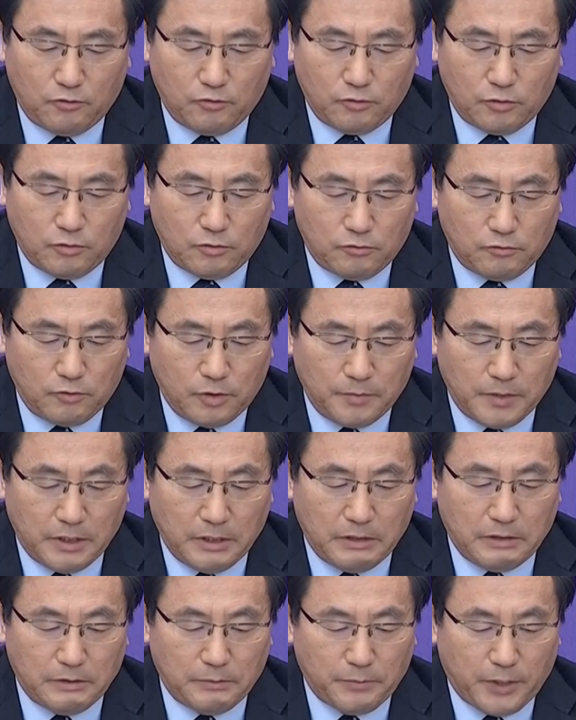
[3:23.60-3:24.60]

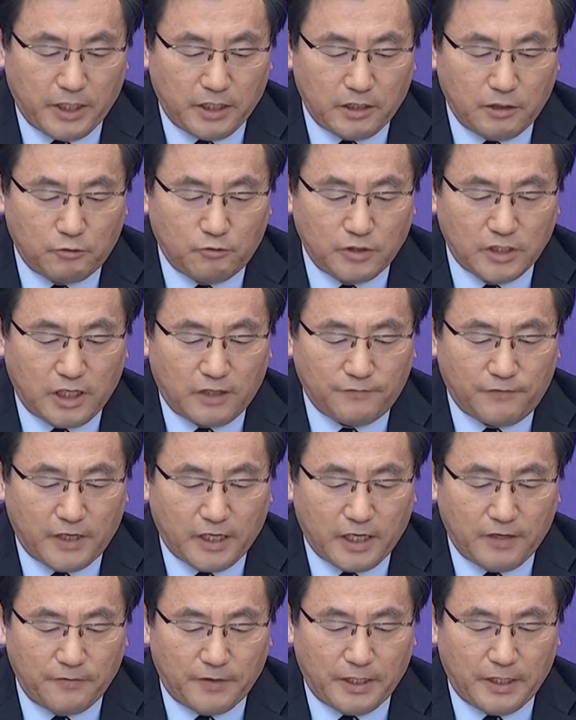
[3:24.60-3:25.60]
Second, we've
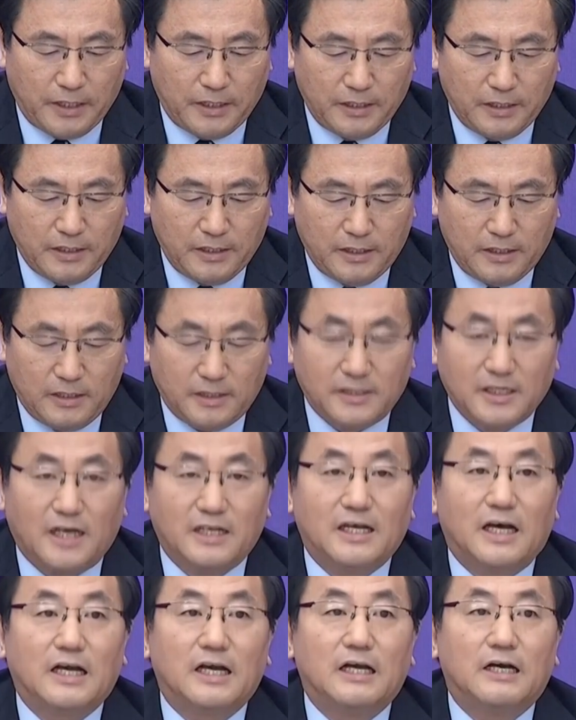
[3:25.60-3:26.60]
enhanced our
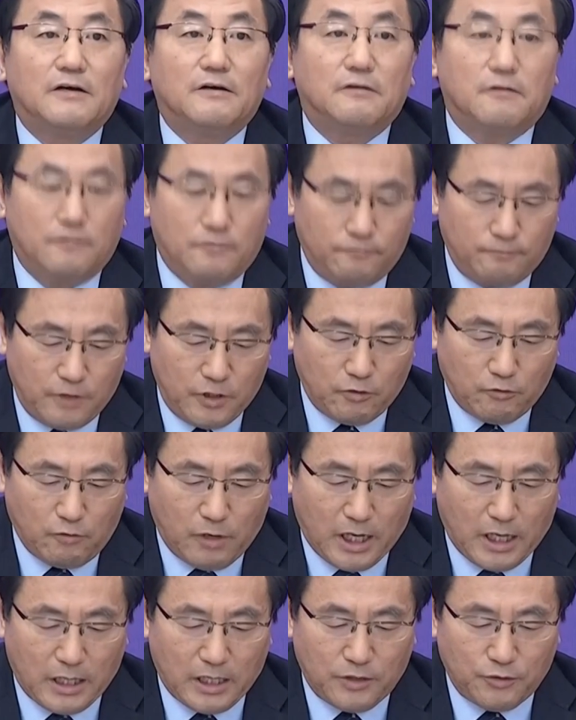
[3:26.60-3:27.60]
support
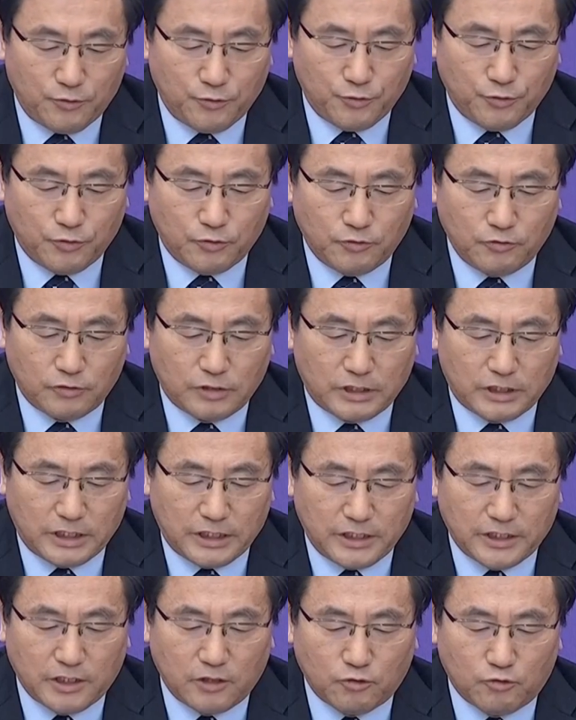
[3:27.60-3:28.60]
intensiveness.
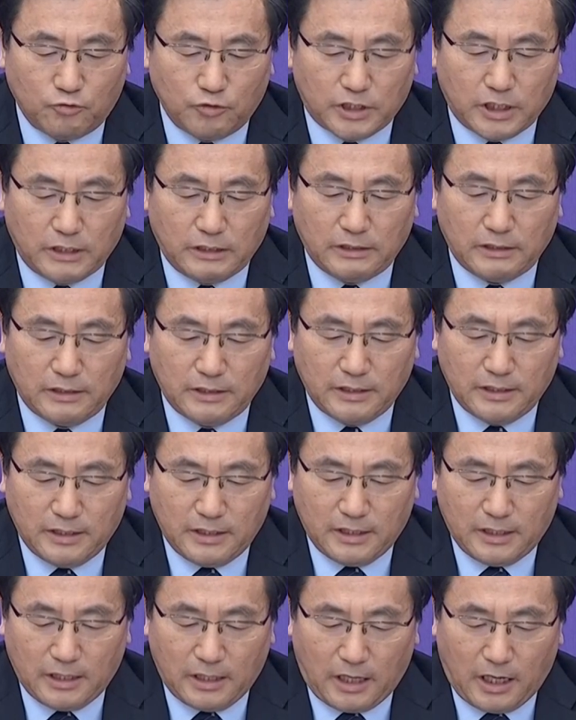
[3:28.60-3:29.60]
On the
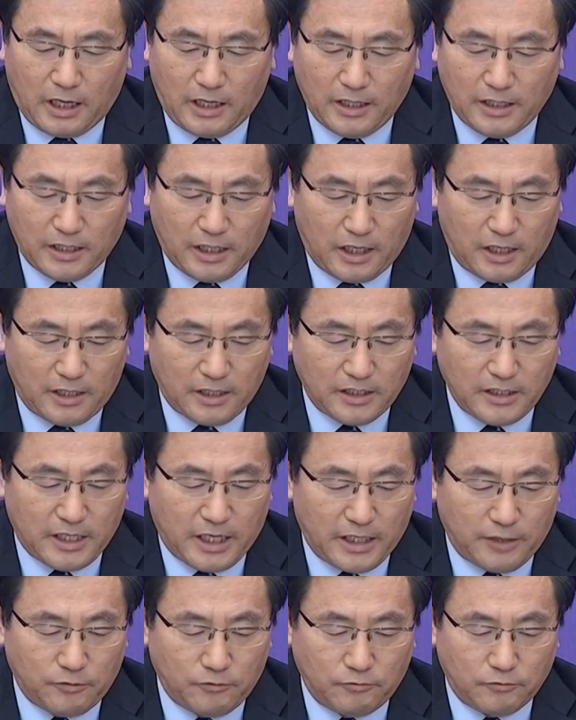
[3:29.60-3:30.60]
6th of
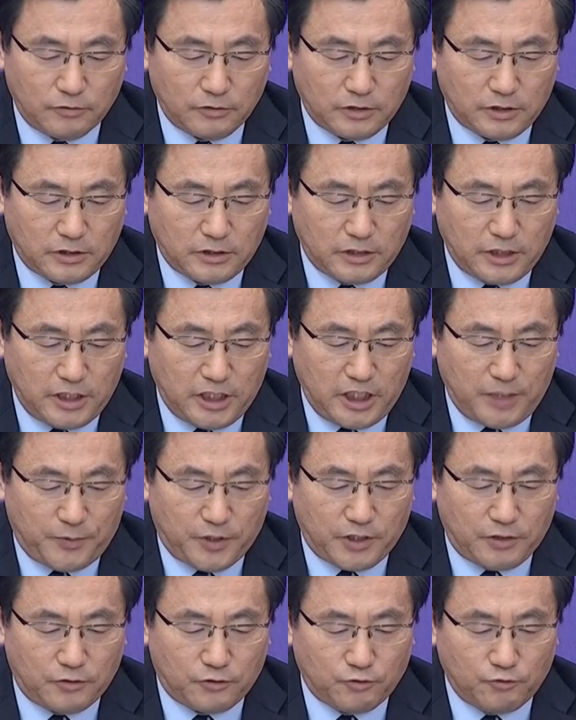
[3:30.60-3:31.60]
February, we
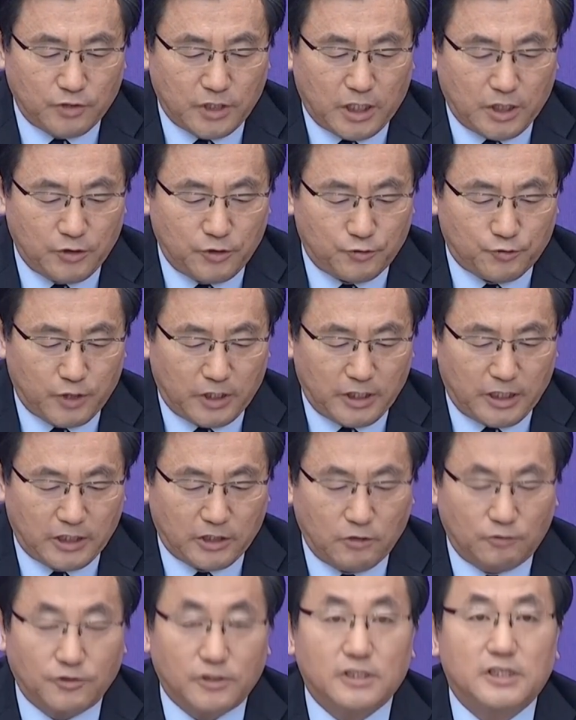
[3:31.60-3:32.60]
collaborated with
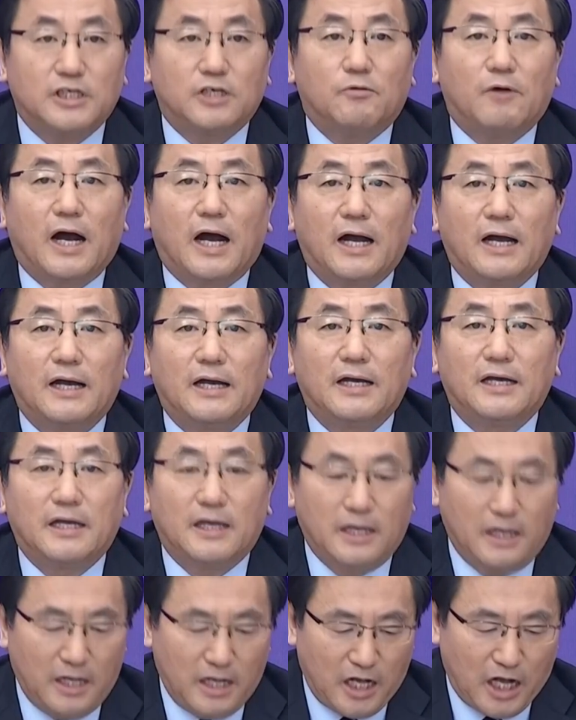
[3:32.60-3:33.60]
NDRC and
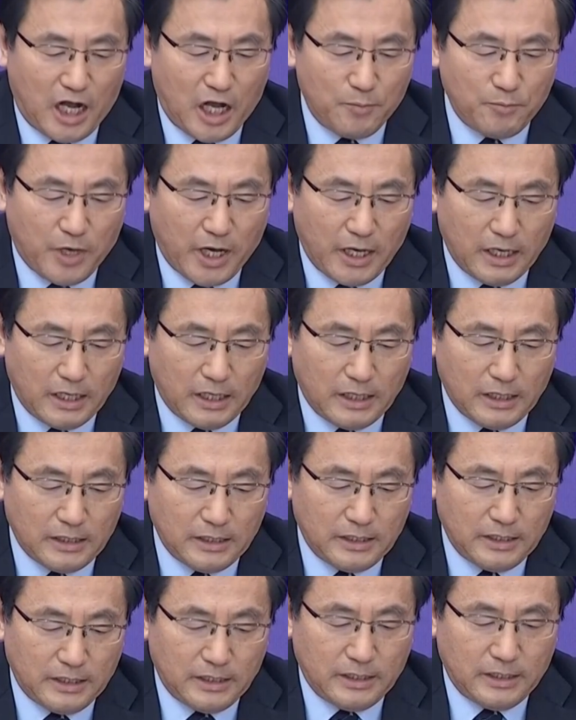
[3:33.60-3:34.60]
issued the
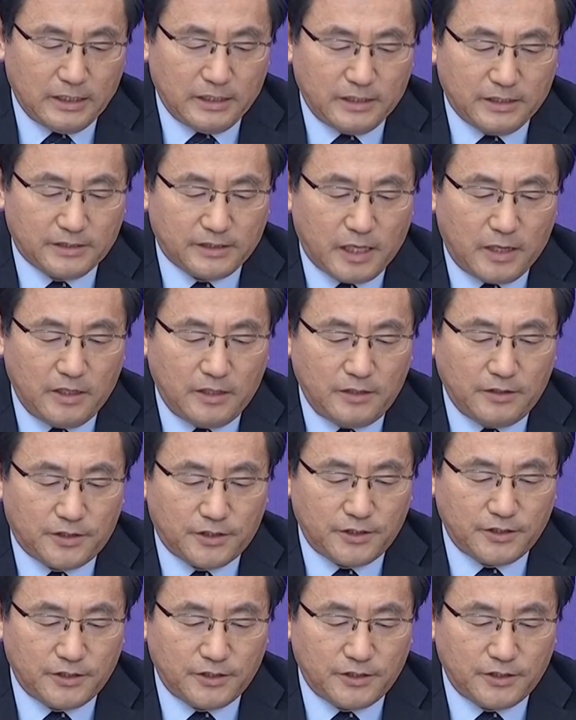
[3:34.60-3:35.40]
list